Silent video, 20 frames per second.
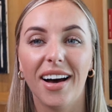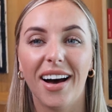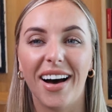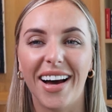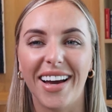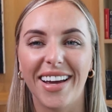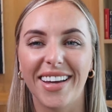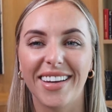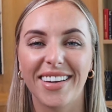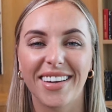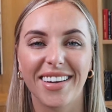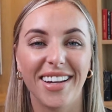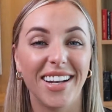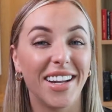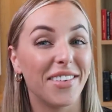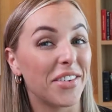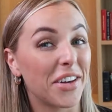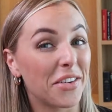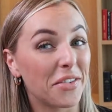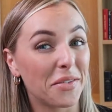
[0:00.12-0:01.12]
Hi,
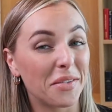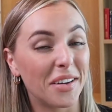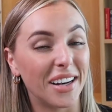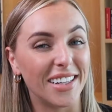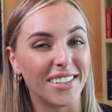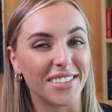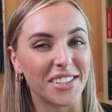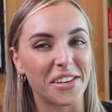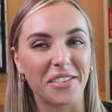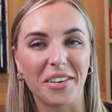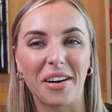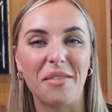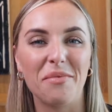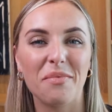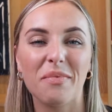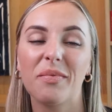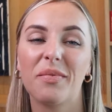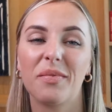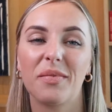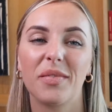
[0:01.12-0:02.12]
Olivia from
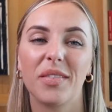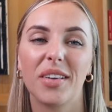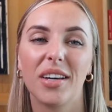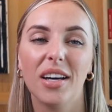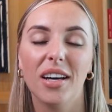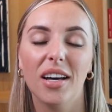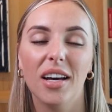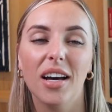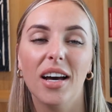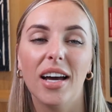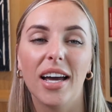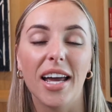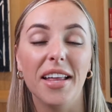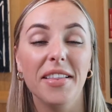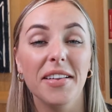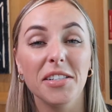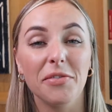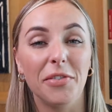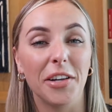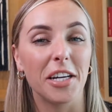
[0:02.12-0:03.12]
Clinked.com.
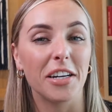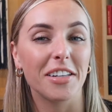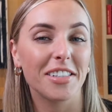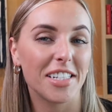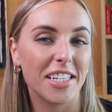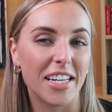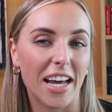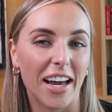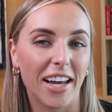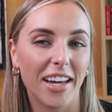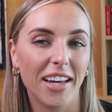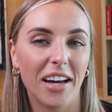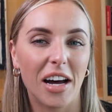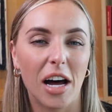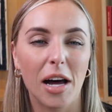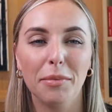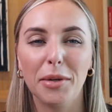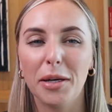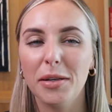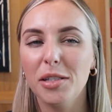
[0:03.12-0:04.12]
In this video today,
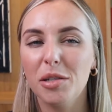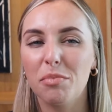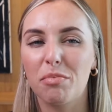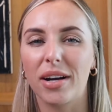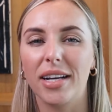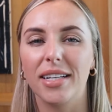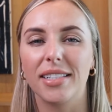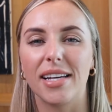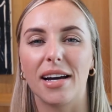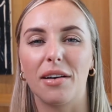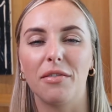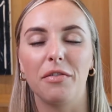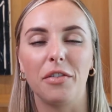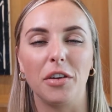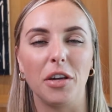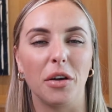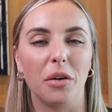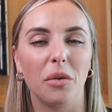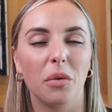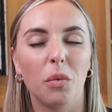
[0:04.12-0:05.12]
I'm going to break down
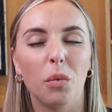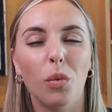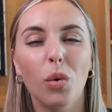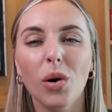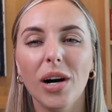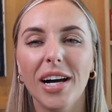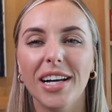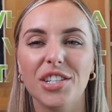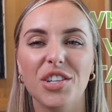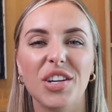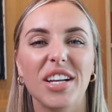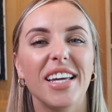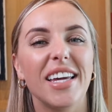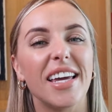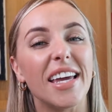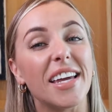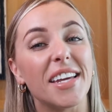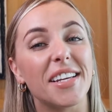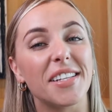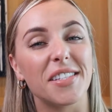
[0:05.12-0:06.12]
for you what
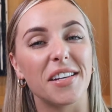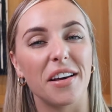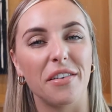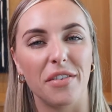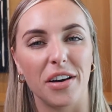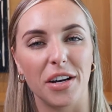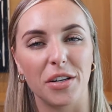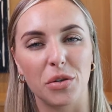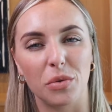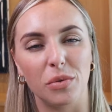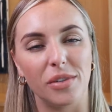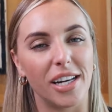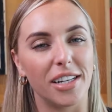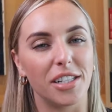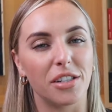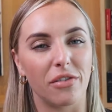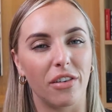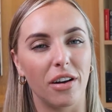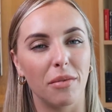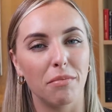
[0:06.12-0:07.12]
actually is a virtual
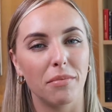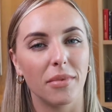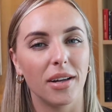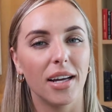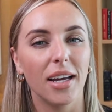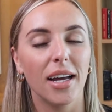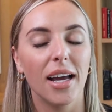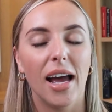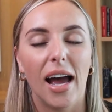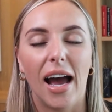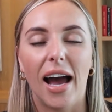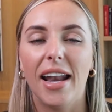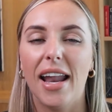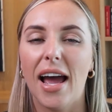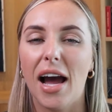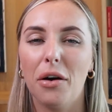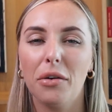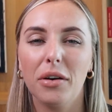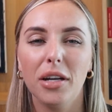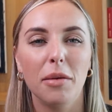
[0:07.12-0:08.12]
data room and
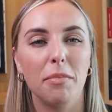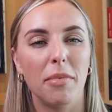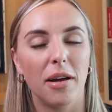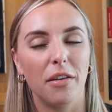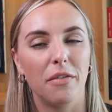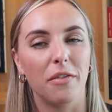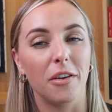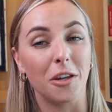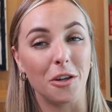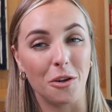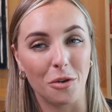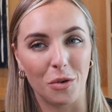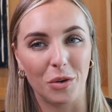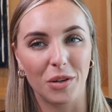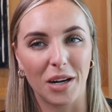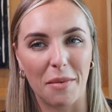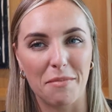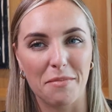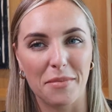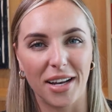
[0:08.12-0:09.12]
how could it benefit your
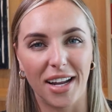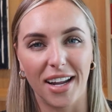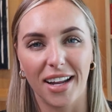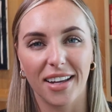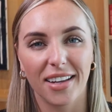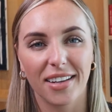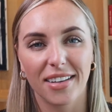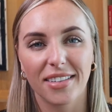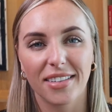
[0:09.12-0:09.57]
company.